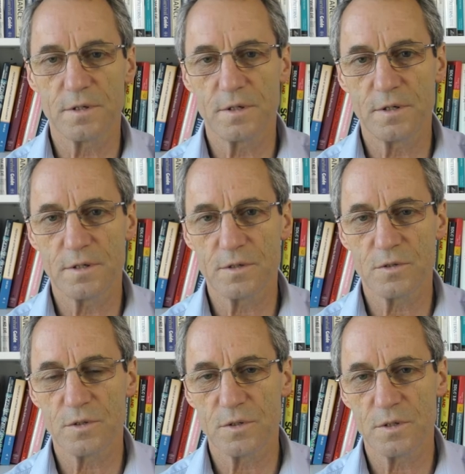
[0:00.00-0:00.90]

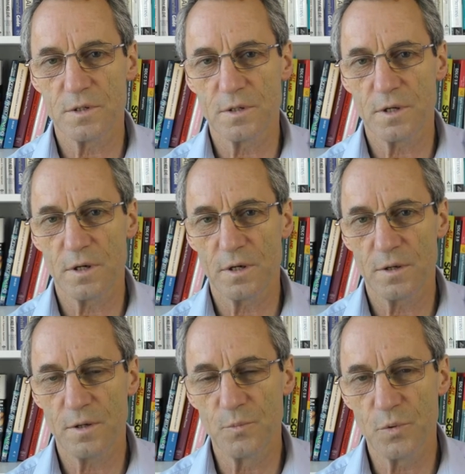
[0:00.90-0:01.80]
is
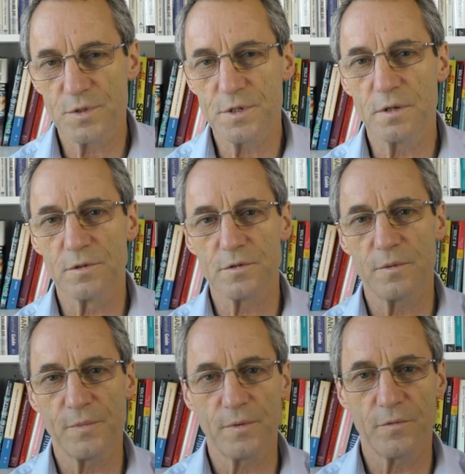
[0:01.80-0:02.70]
input signals
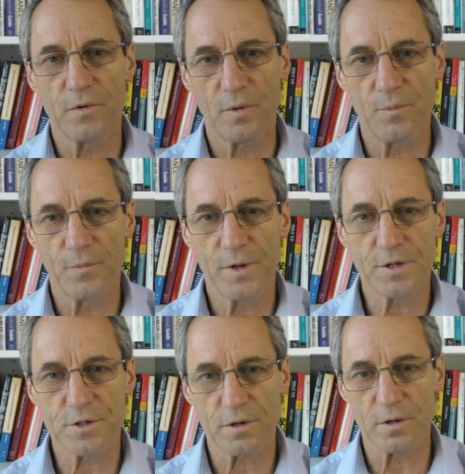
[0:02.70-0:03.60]
from the
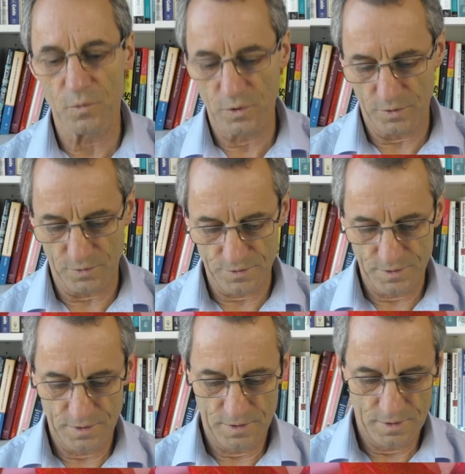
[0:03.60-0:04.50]
external world.
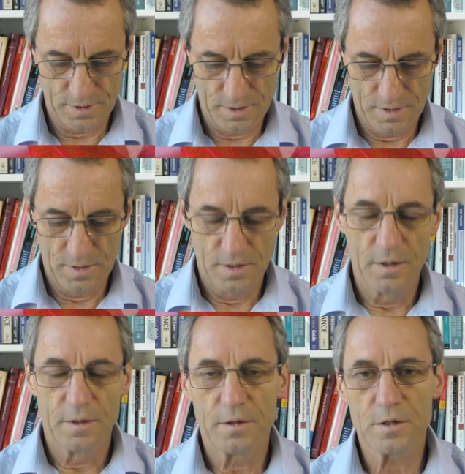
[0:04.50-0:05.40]

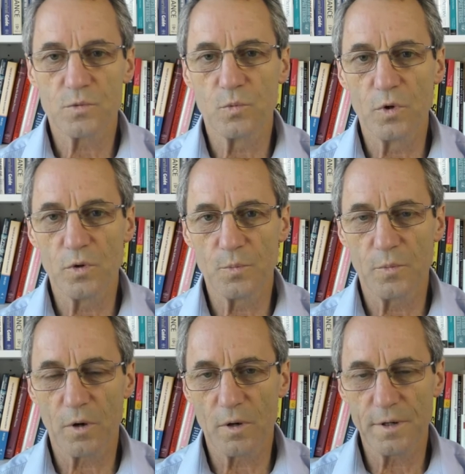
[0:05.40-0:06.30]
There's world
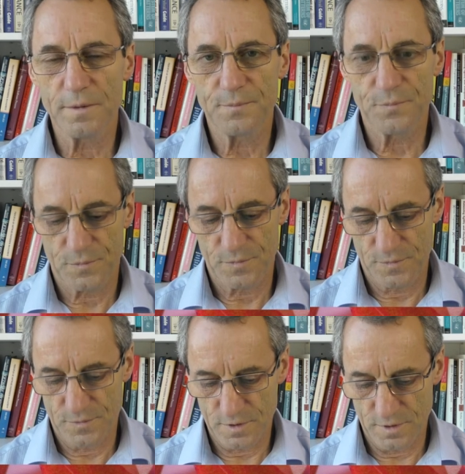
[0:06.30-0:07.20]
modeling,
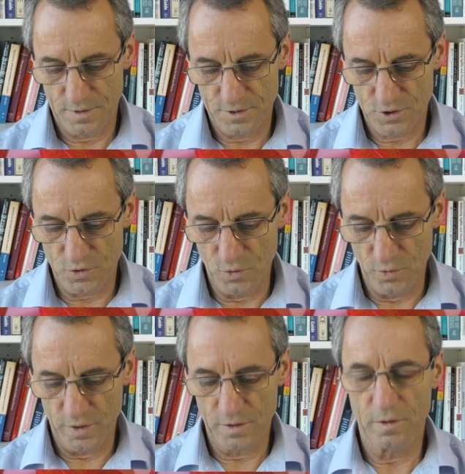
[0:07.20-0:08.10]
so they're
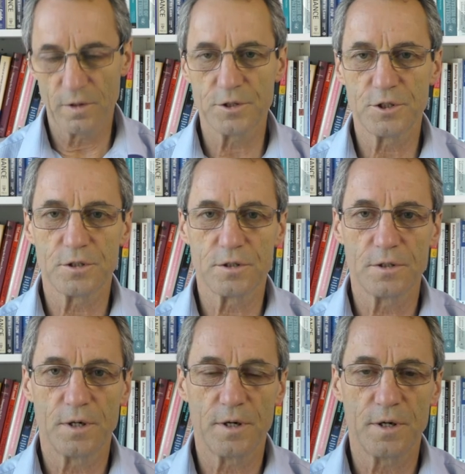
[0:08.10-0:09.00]
storing knowledge
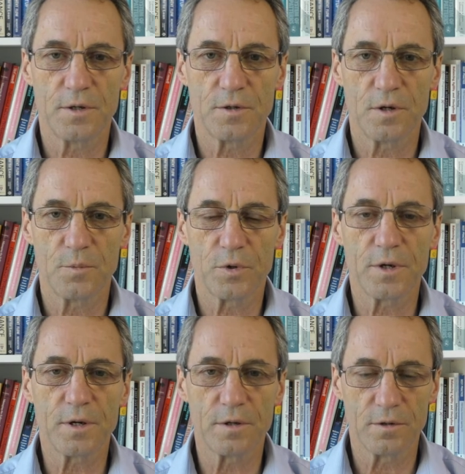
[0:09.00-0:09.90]
and
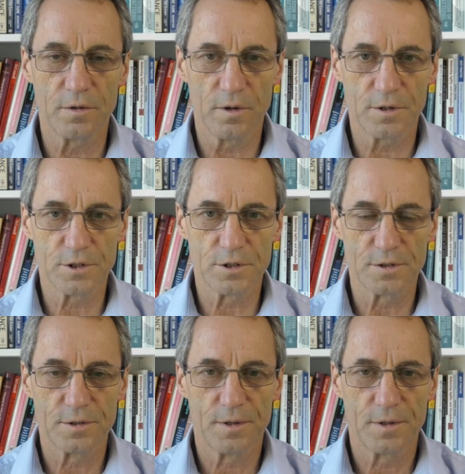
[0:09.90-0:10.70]
predicting knowledge.